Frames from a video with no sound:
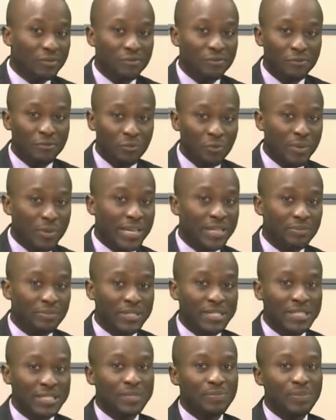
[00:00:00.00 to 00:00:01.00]
women
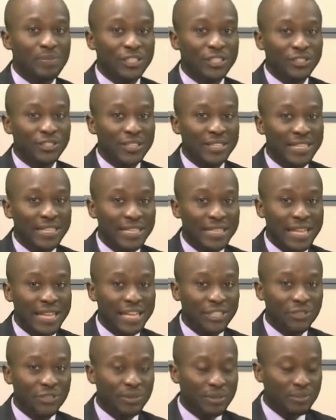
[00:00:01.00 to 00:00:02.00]
participation in
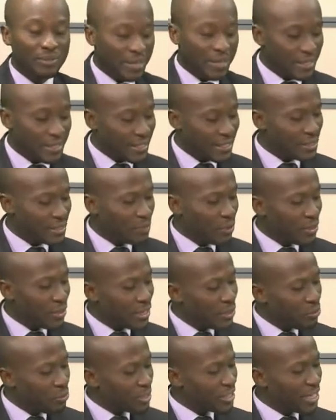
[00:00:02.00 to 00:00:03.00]
Nigerian politics. But
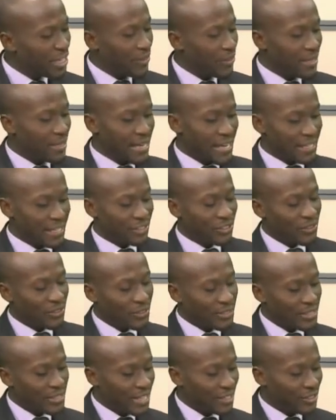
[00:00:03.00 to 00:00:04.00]
the rescheduled
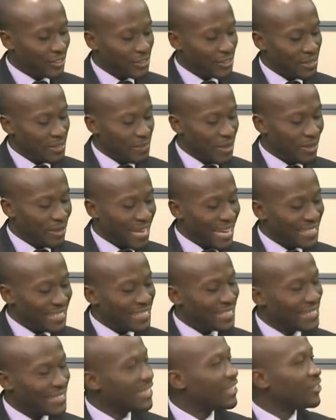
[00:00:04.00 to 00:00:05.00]
elections are just about
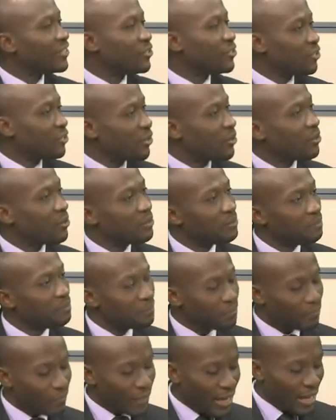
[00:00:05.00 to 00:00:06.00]
19 days to go.
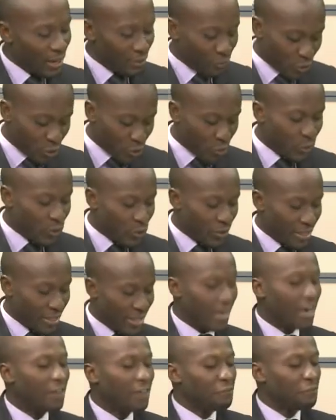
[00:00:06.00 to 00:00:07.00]
Yes. And of course, we know that
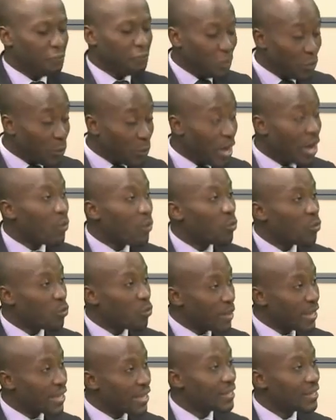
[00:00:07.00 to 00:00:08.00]
there are fewer
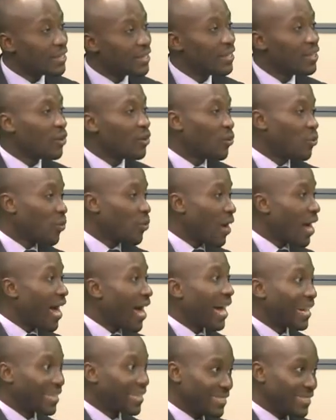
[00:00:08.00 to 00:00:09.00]
women who are
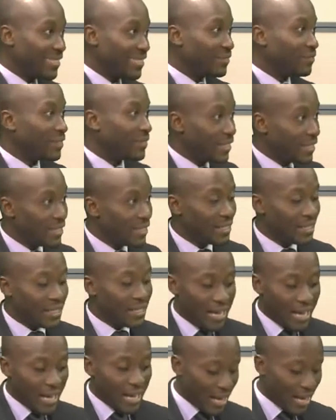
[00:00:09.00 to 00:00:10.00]
actively
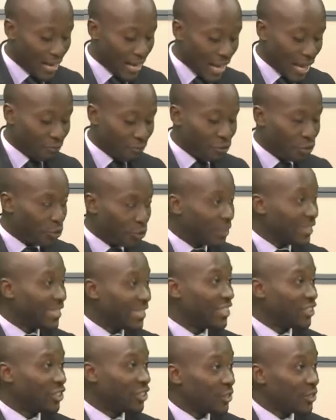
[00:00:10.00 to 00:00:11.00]
uh, have shown
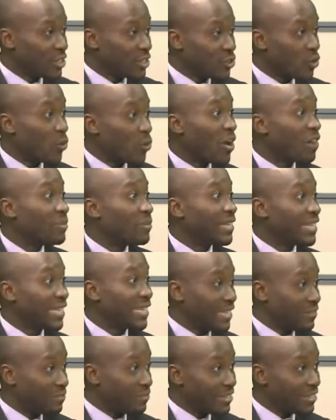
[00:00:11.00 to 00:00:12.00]
interest or who have been
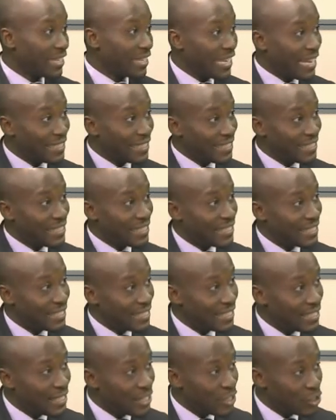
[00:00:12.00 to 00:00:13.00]
given the
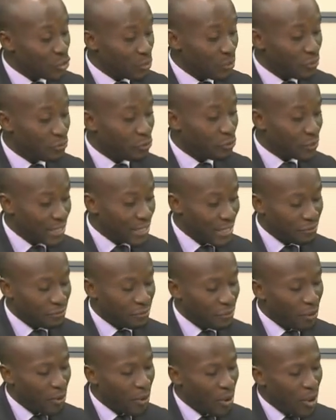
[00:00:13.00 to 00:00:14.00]
candidacy to be voted
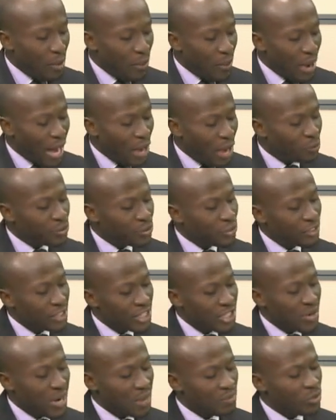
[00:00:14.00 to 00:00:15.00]
for. Well, how would you
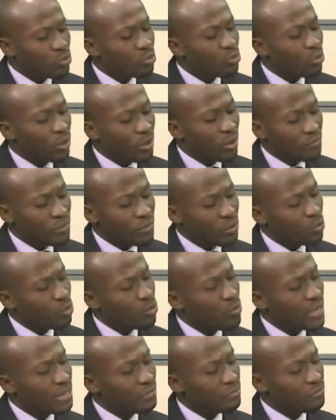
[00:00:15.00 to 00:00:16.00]
describe the role of the
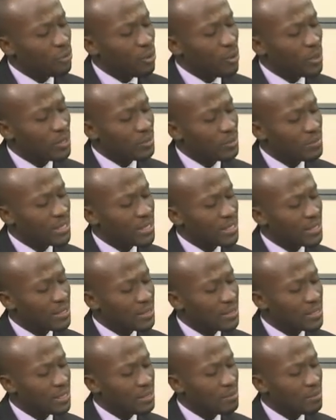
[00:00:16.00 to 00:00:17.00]
women folk?
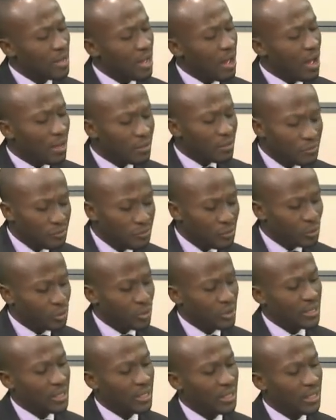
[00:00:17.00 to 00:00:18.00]
Because um,
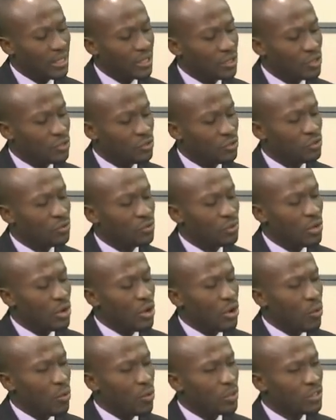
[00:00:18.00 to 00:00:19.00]
unfortunately, too,
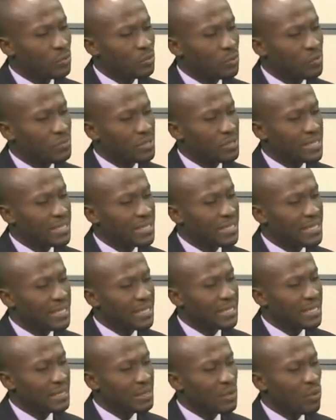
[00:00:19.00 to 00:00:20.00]
what we've
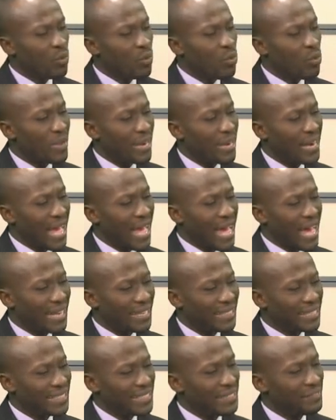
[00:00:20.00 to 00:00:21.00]
seen women
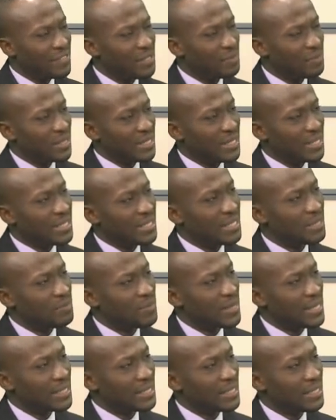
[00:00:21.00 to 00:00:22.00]
actively
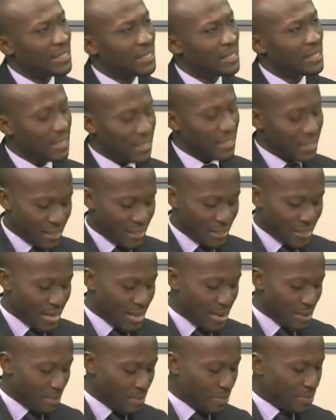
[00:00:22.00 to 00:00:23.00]
participate in is
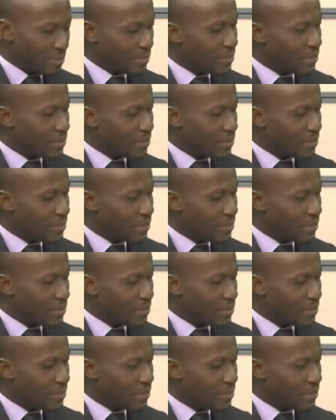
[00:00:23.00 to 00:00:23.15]
um,